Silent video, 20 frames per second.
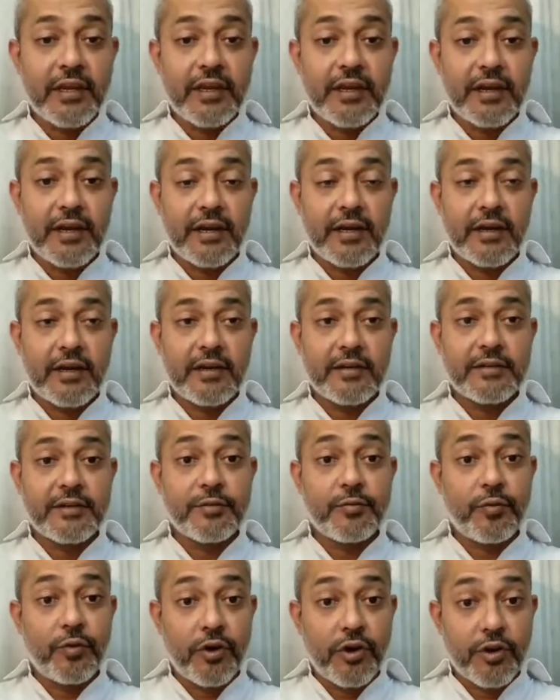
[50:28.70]
the
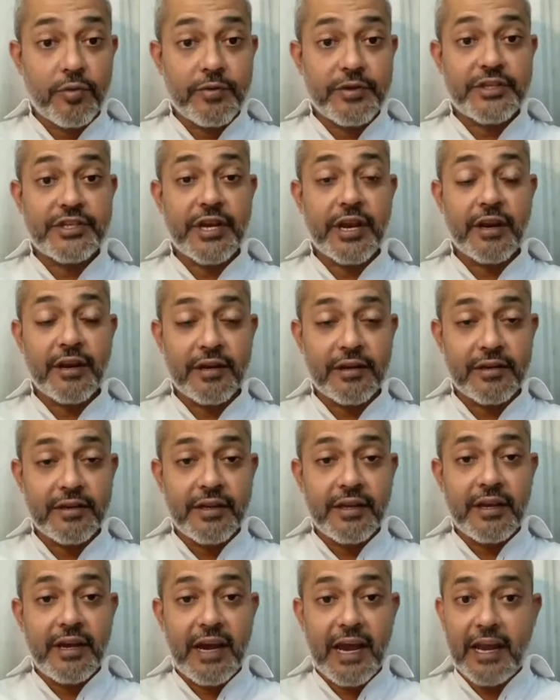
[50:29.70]
war with China.
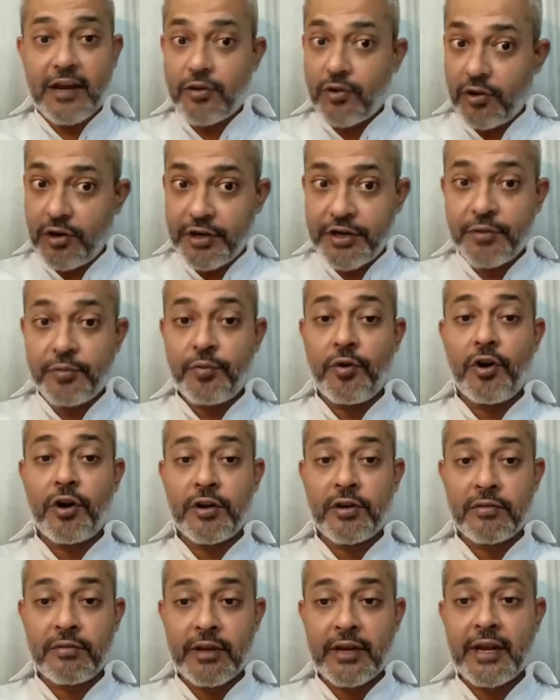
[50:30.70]
I'll call it a
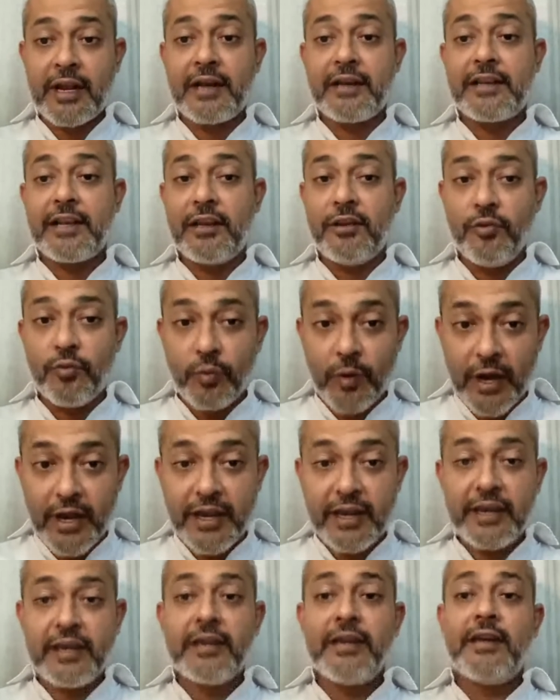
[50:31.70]
war, and I'll tell you
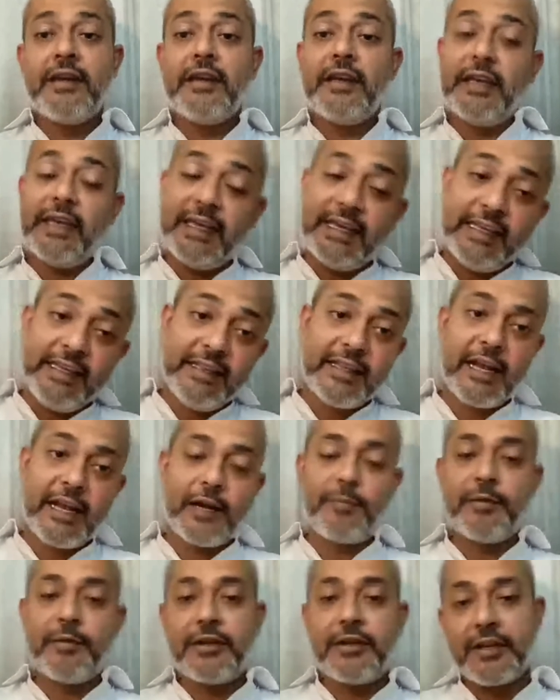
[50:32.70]
why in
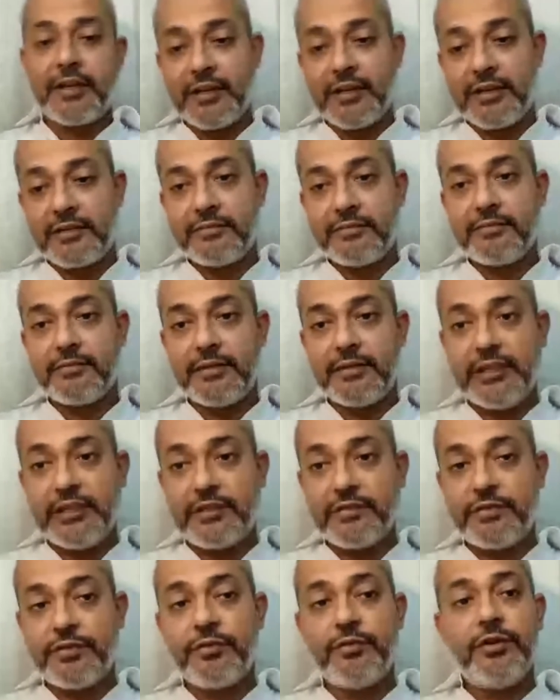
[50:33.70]
that particular
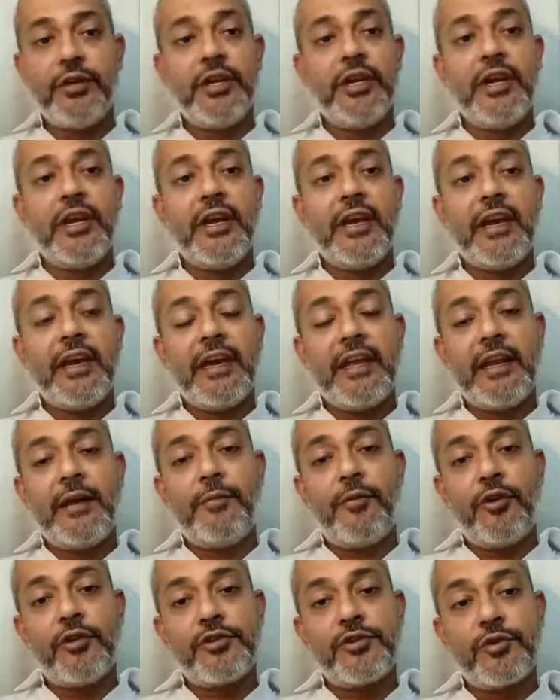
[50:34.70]
interview. And
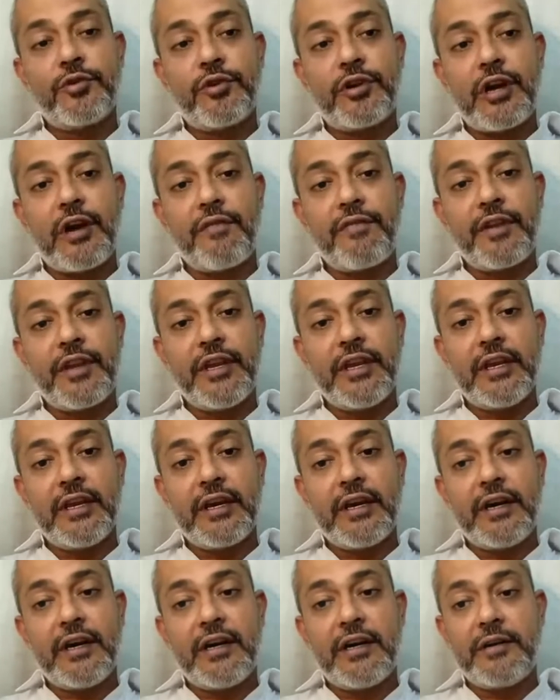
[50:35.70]
I'm also covering
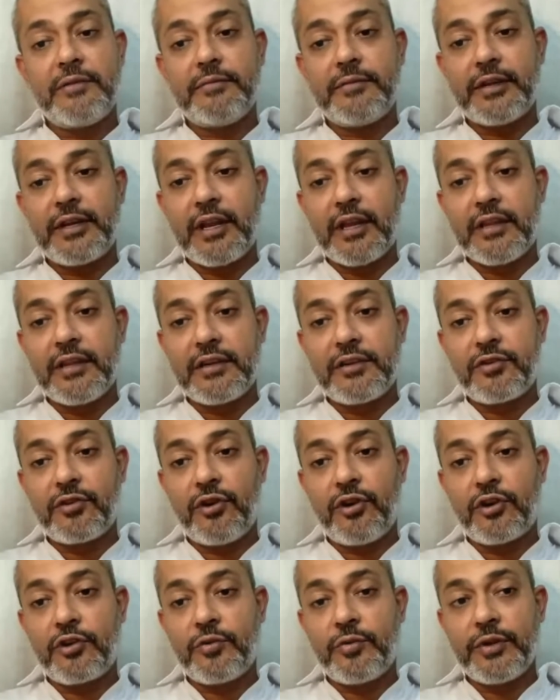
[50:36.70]
another
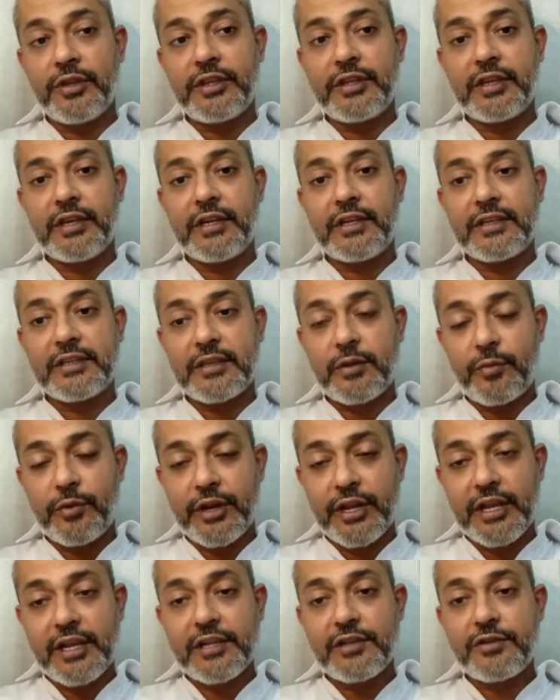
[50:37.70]
talk with
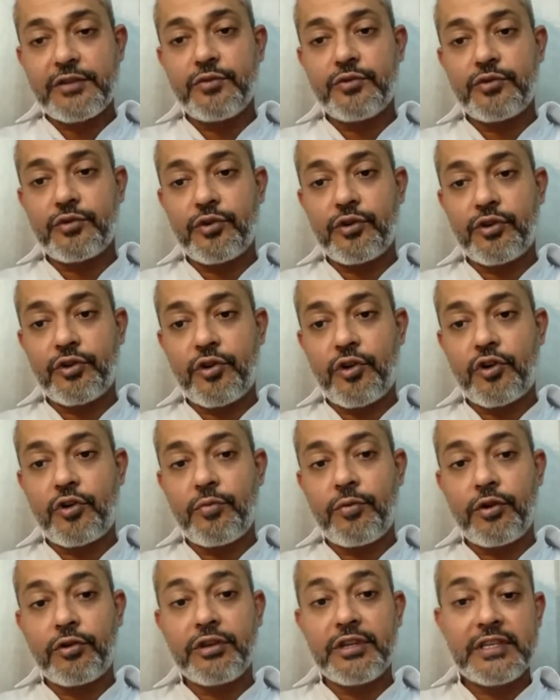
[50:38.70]
someone else who's going to talk
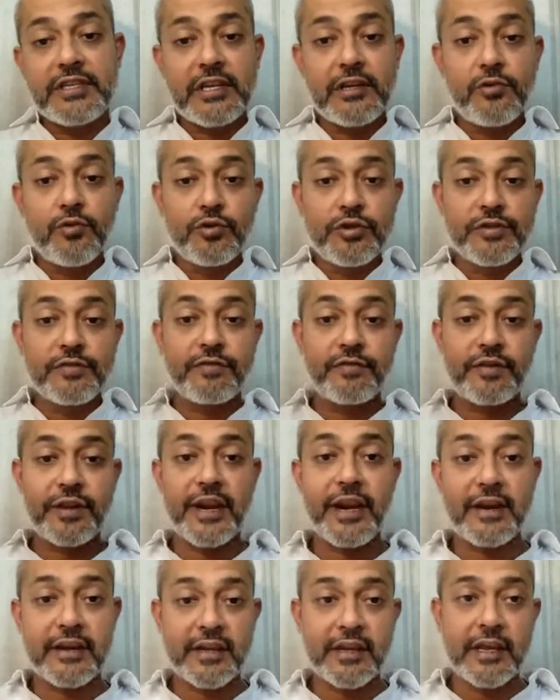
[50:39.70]
about this collusive
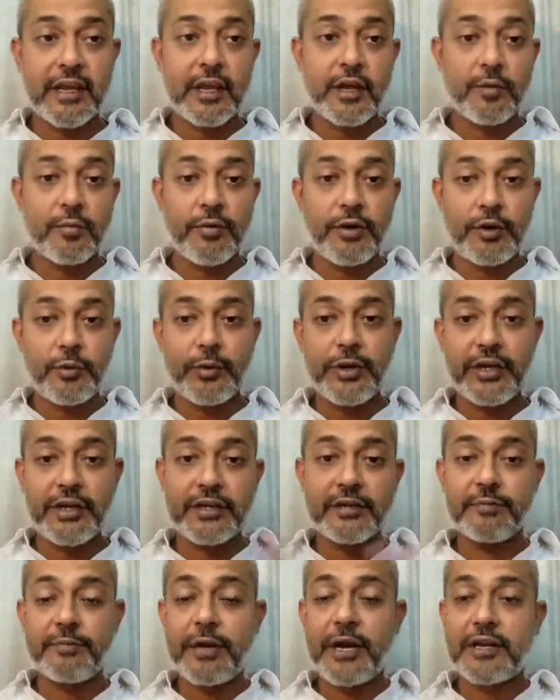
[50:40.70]
threat
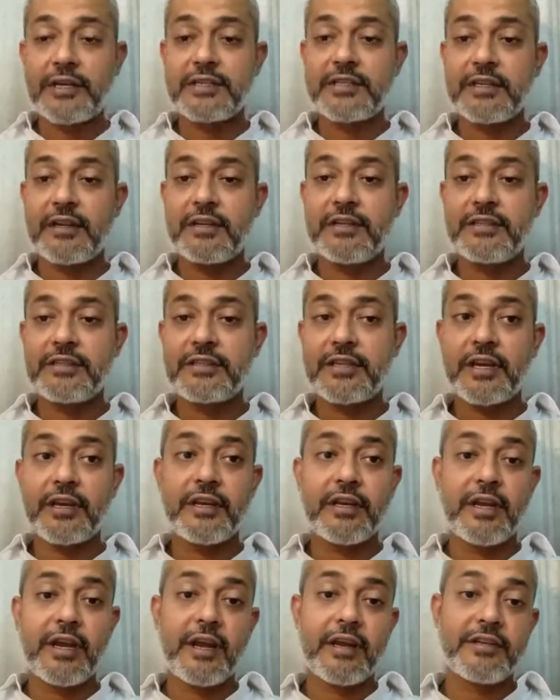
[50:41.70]
between Pakistan
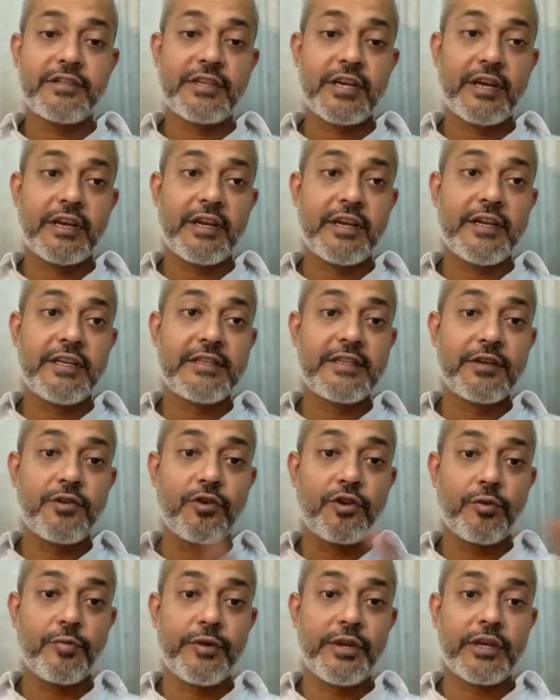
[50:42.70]
and China. Is it
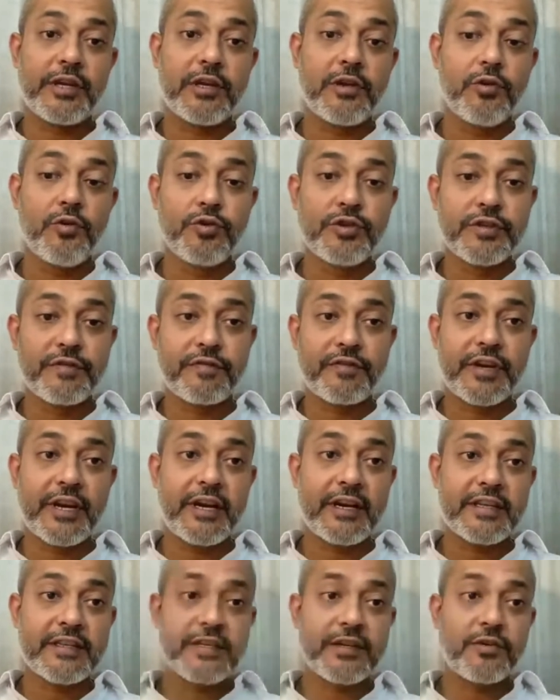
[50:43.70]
going to be a collusive
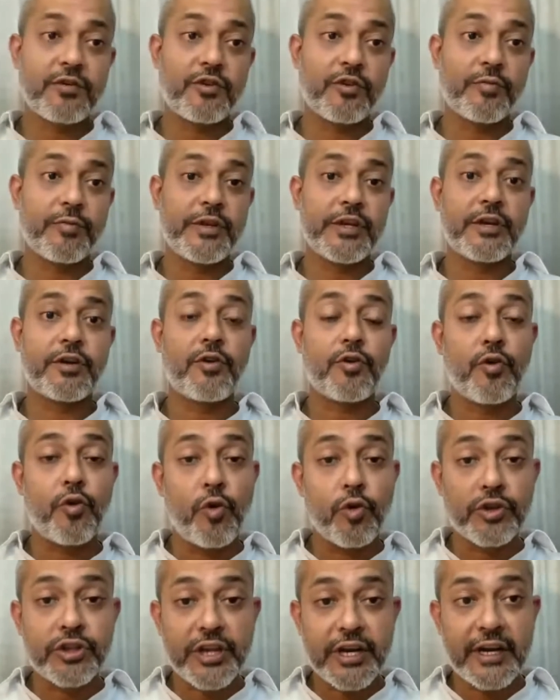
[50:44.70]
threat? Is it going to be a
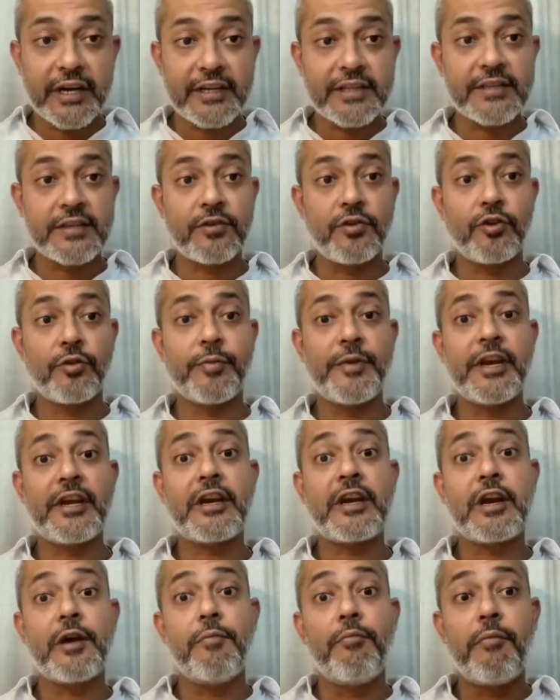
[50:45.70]
co-threat? Is it going to be a
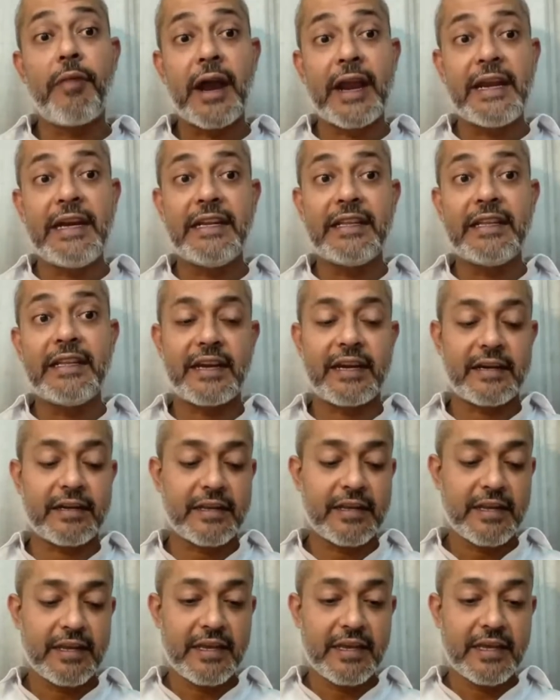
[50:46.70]
combined threat?
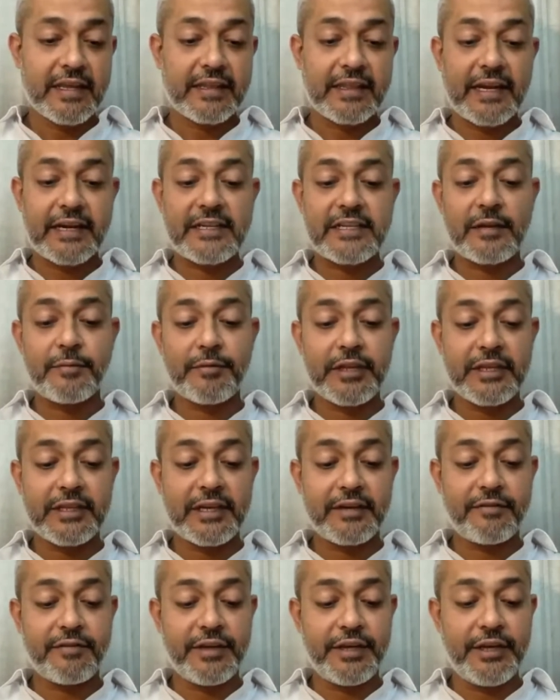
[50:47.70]
That's something
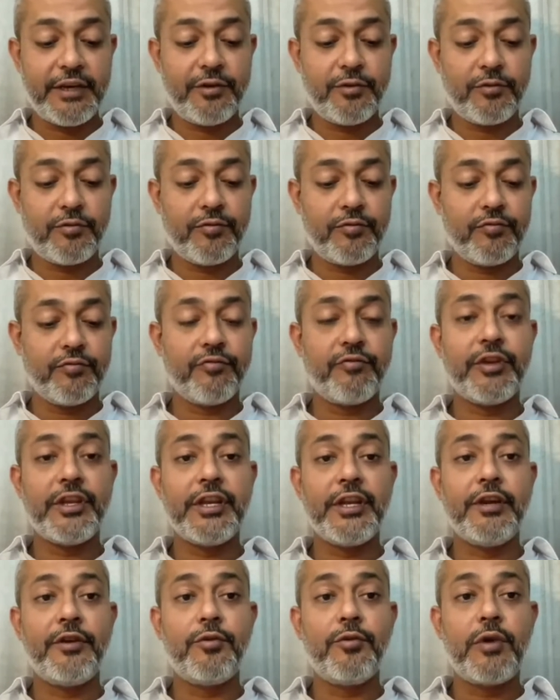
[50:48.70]
that we need
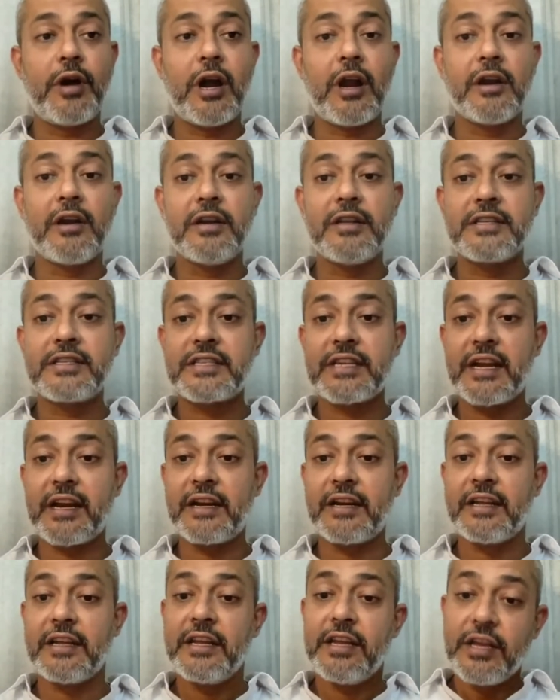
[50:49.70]
to
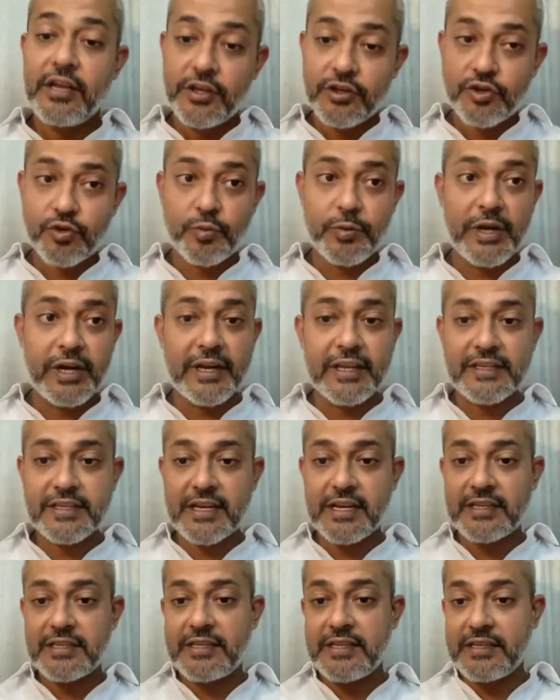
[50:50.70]
understand. So we'll
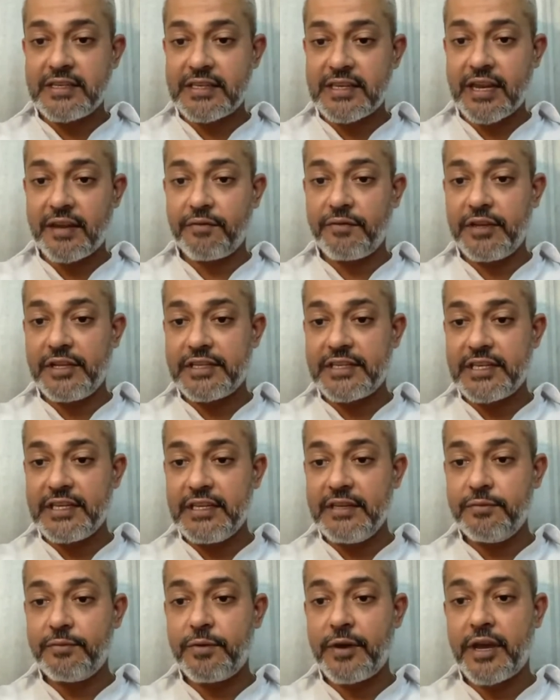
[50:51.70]
discuss this and we'll
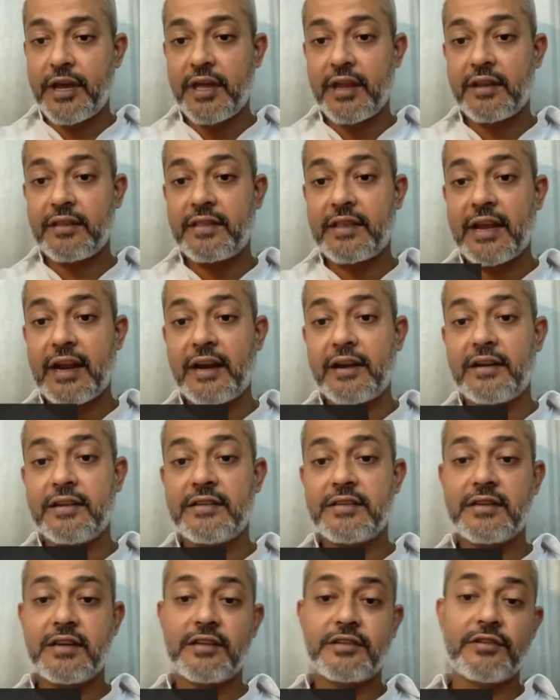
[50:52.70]
see where that
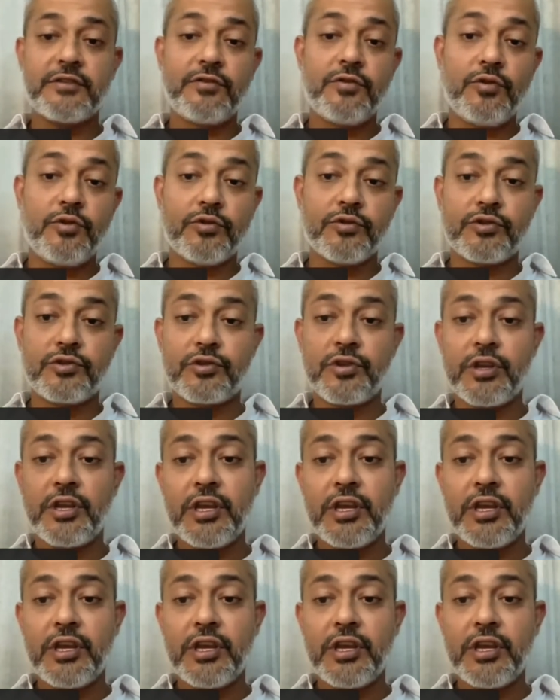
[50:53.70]
discussion goes.